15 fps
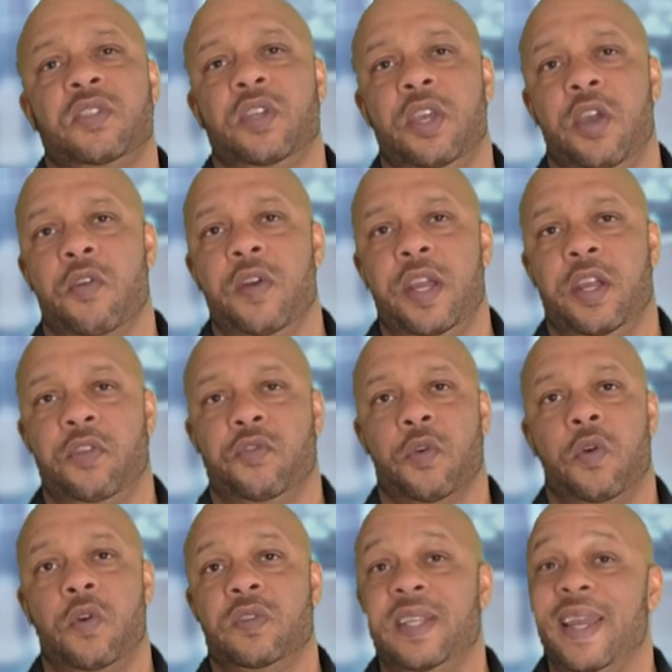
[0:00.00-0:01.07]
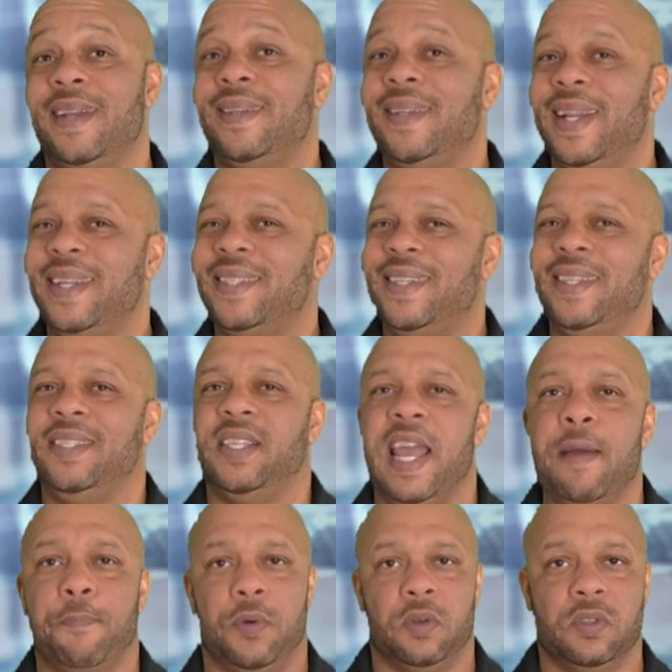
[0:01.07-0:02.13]
security controls and list List
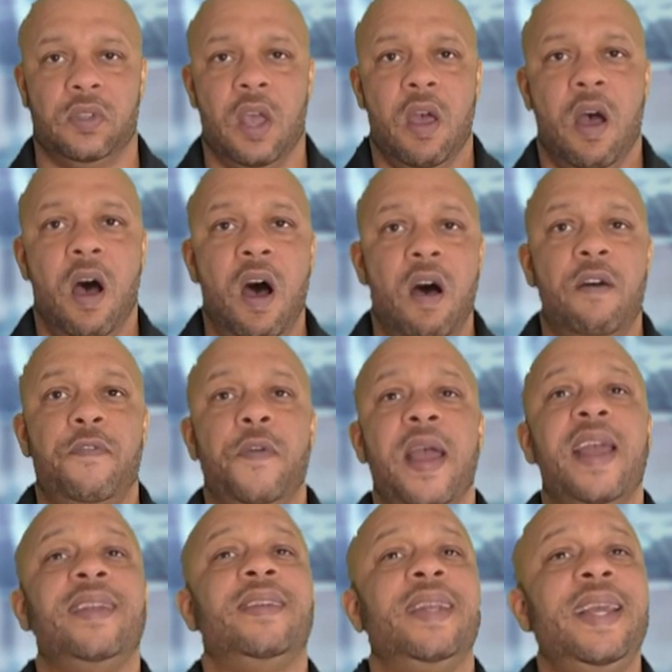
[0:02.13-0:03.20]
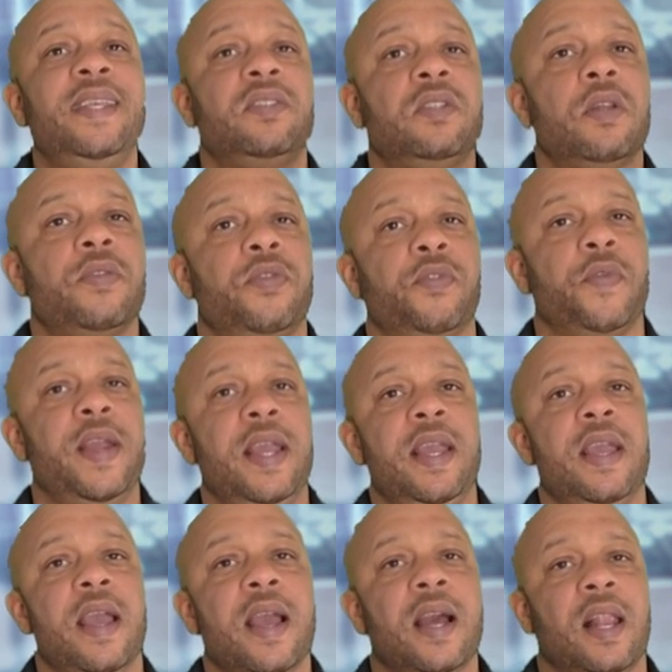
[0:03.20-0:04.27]
examples of at least
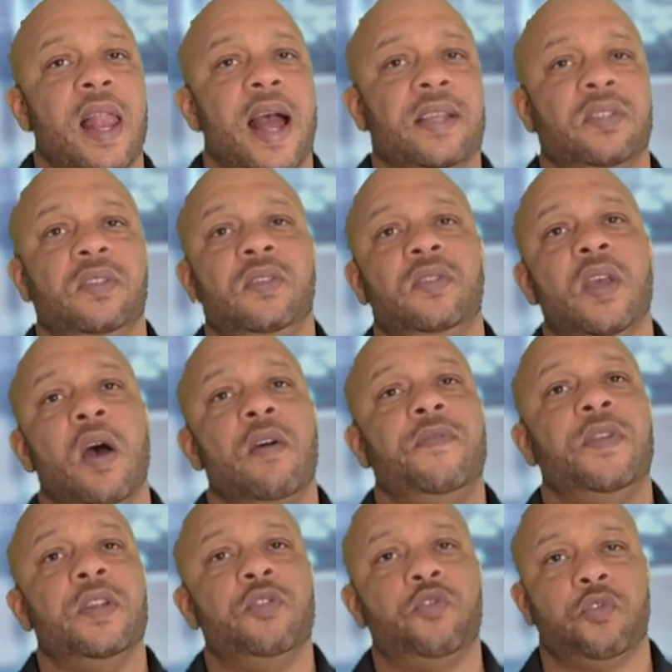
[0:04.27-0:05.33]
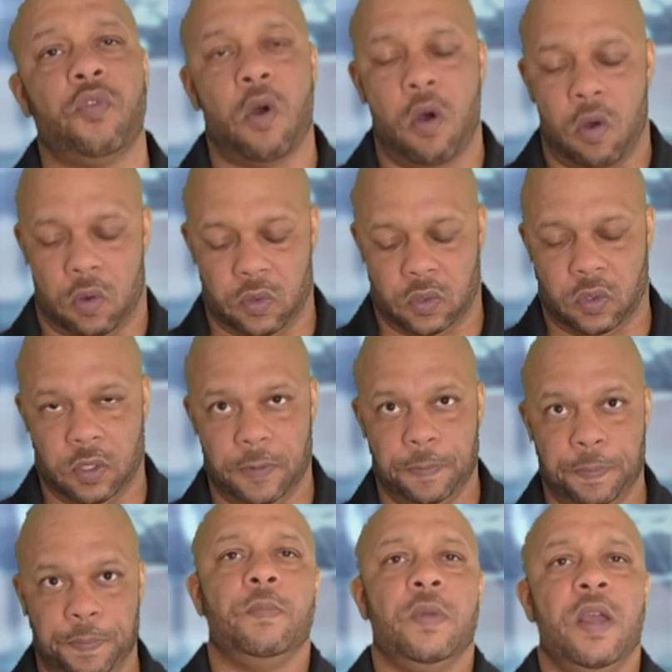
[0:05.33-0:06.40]
three classes of controls.
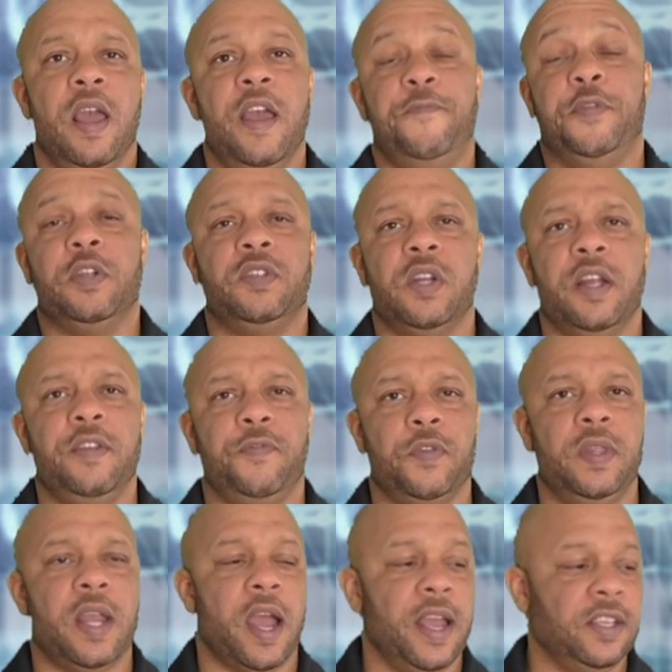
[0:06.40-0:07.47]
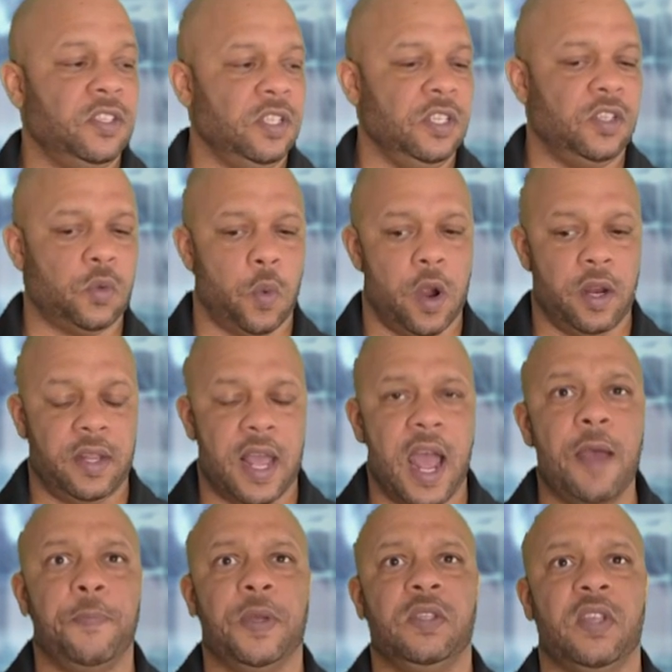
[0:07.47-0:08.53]
If you're studying for the I S C squared
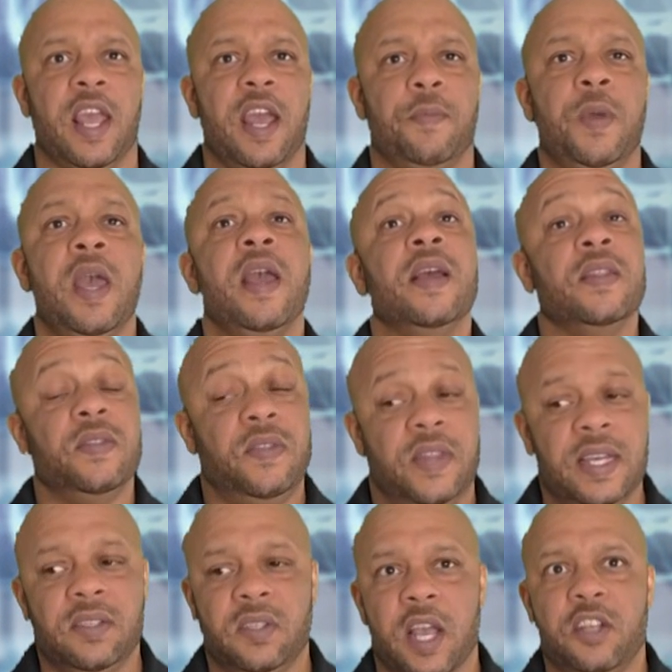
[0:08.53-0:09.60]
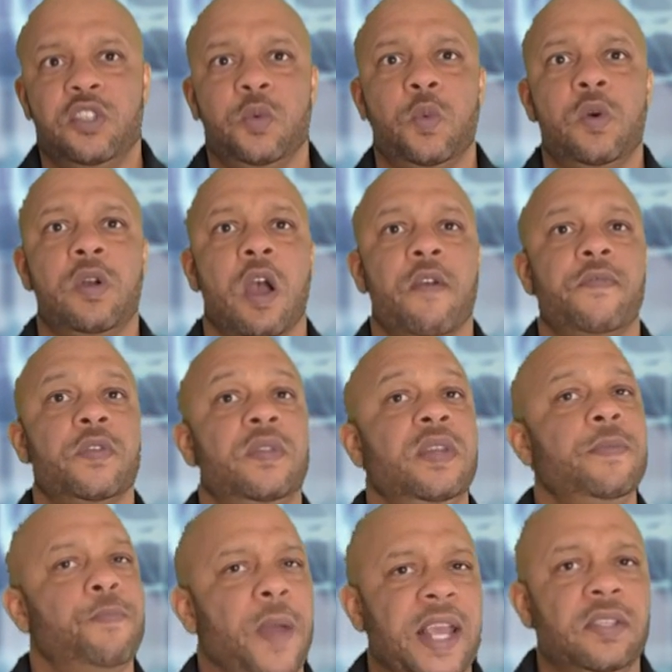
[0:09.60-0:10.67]
CAP exam, this section will cover
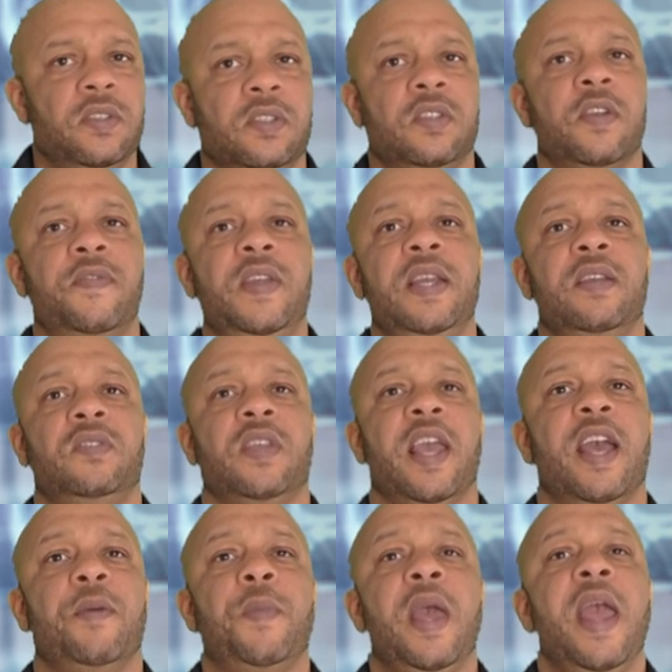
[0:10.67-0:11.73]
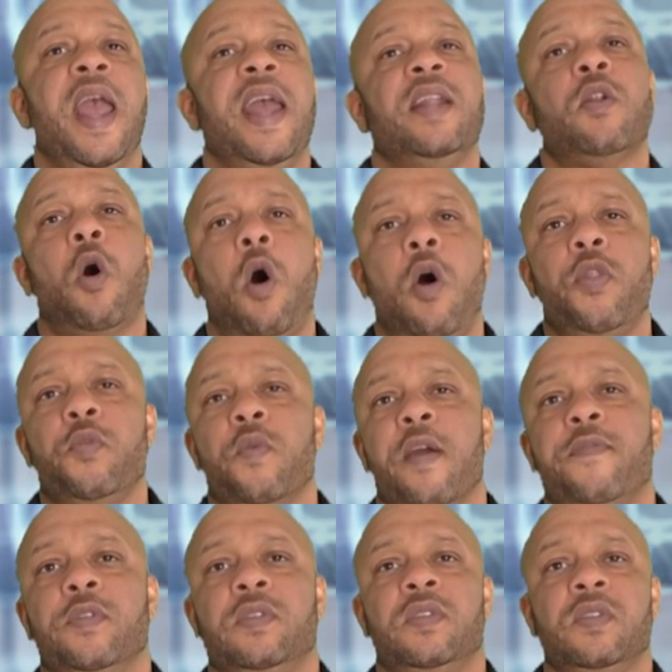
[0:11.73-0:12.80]
the basics of the exam and all the
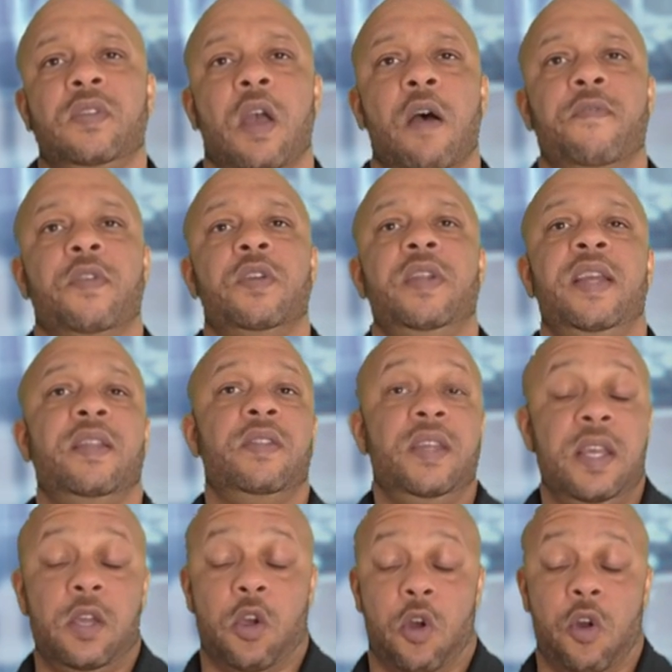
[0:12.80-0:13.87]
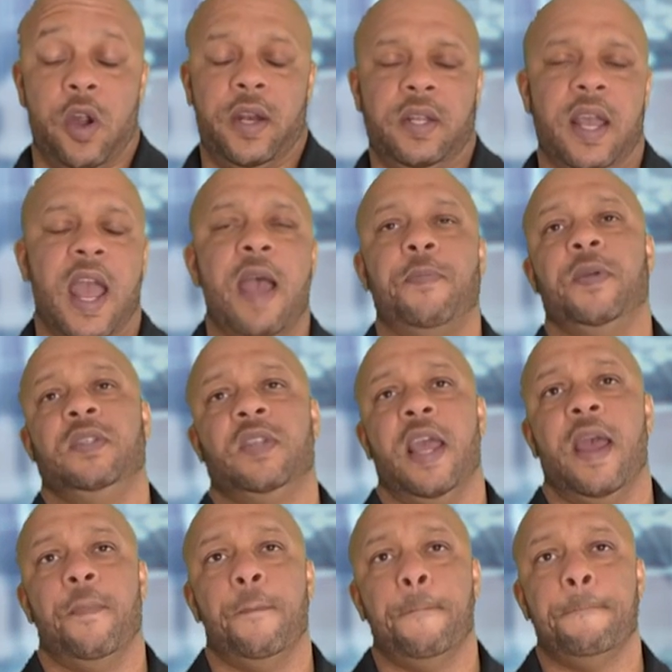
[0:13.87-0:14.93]
references covered in the current CAP
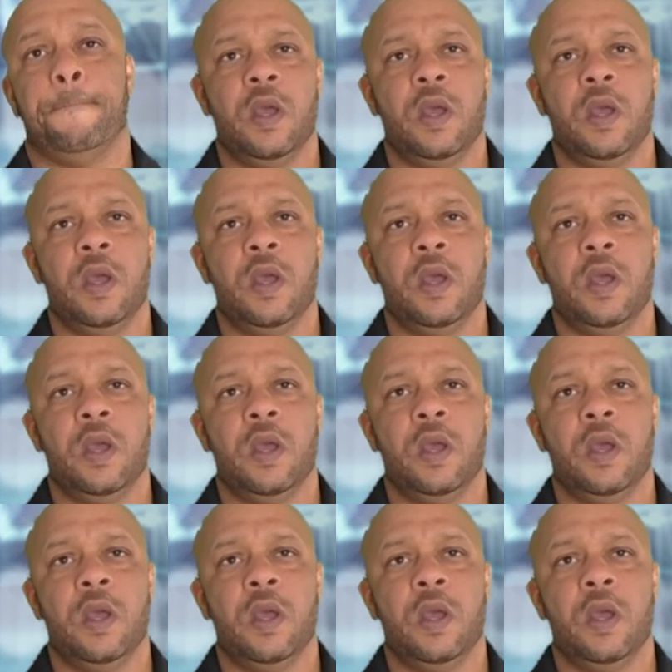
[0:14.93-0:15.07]
exam.